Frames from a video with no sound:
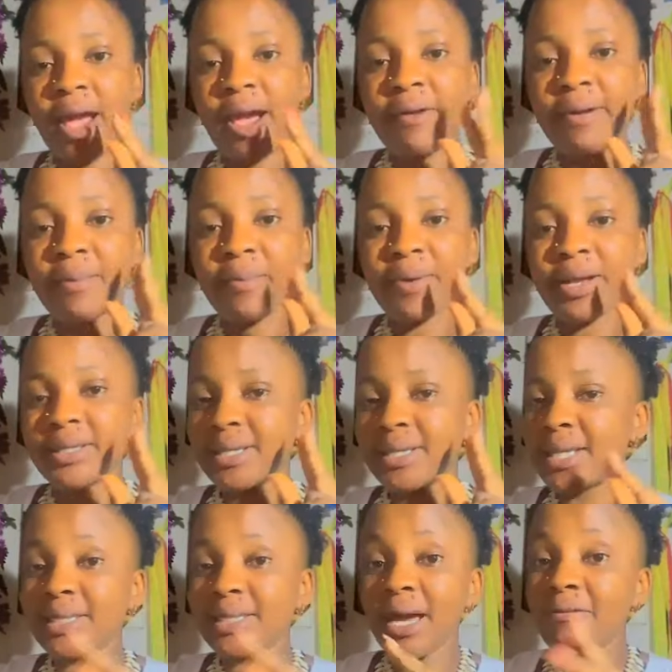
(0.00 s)
I
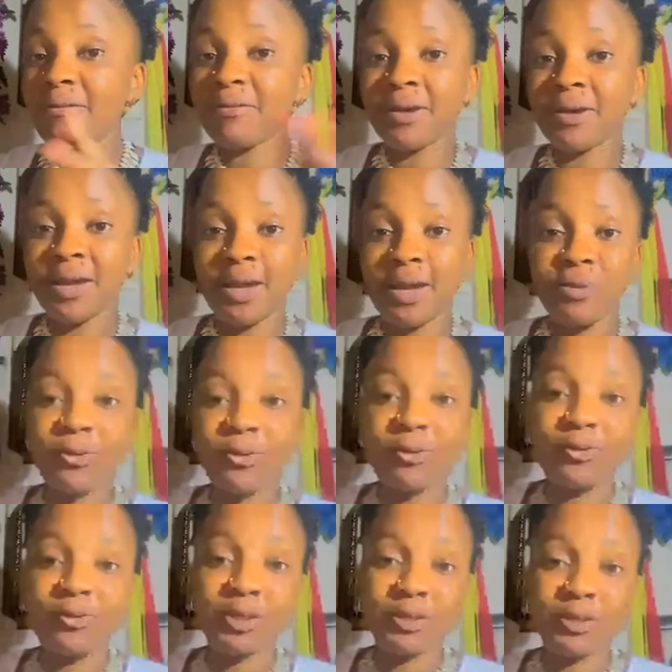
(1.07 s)
represent Africa, no
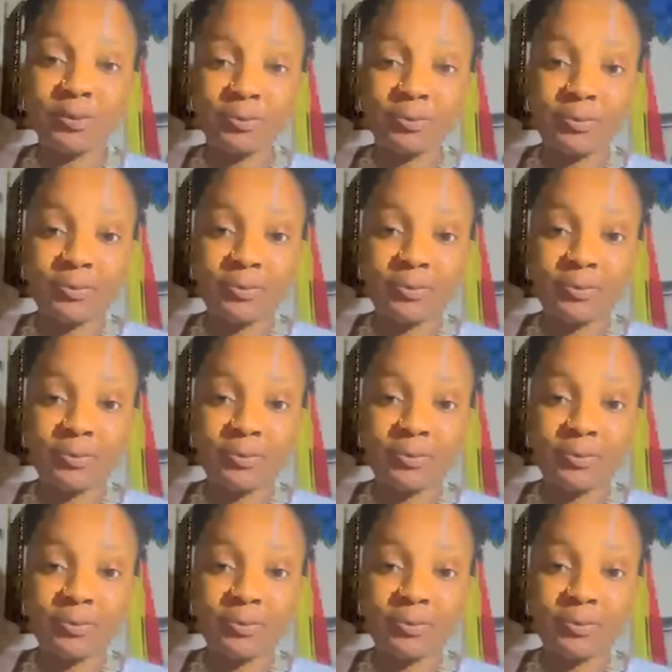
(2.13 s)
division.